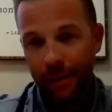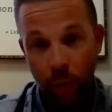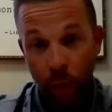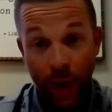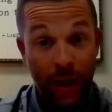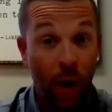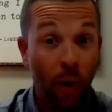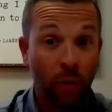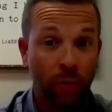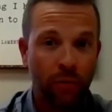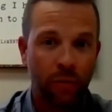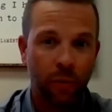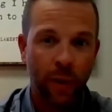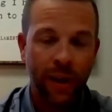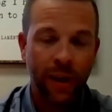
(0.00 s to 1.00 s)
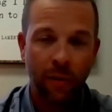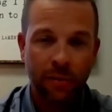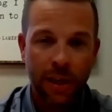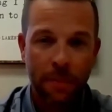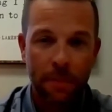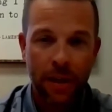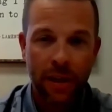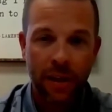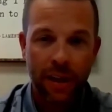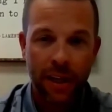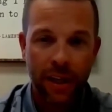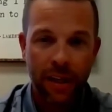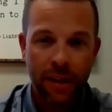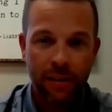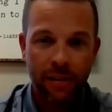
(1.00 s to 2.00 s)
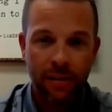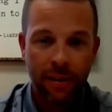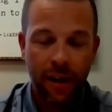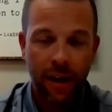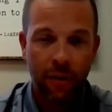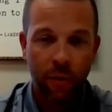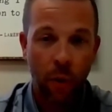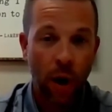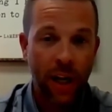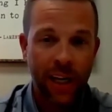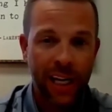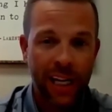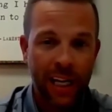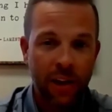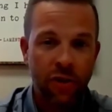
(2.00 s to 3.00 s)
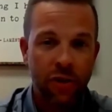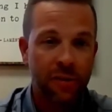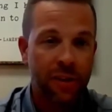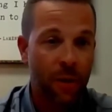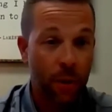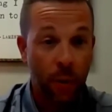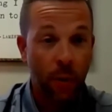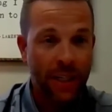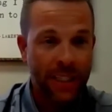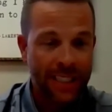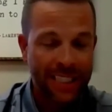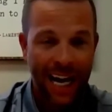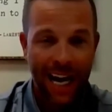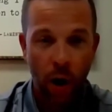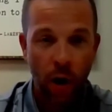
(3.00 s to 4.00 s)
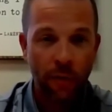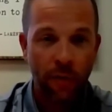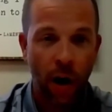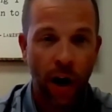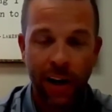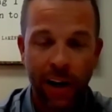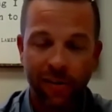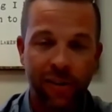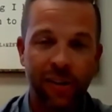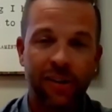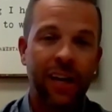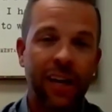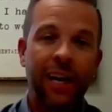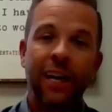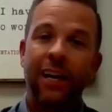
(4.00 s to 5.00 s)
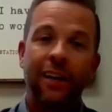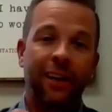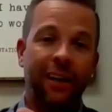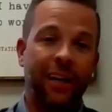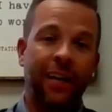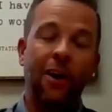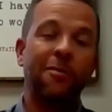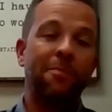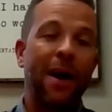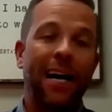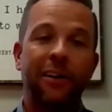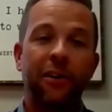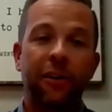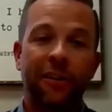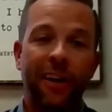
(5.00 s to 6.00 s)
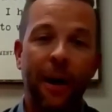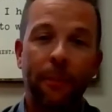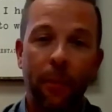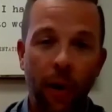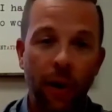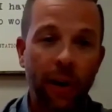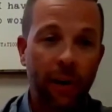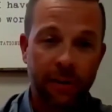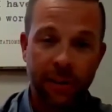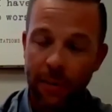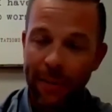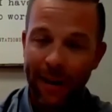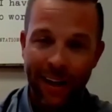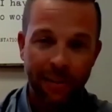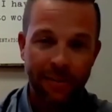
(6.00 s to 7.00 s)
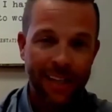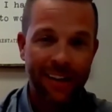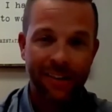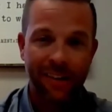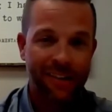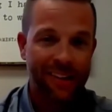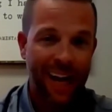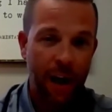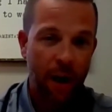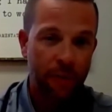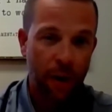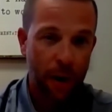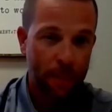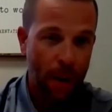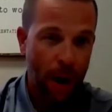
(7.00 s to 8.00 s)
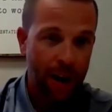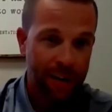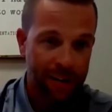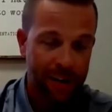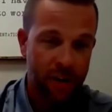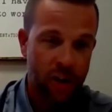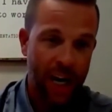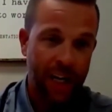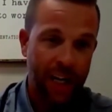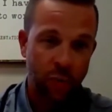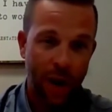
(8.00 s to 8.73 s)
We don't typically run into any issues that we wouldn't sign off on. It's just, it goes back to your example earlier. Somebody else has to sign off on a policy change.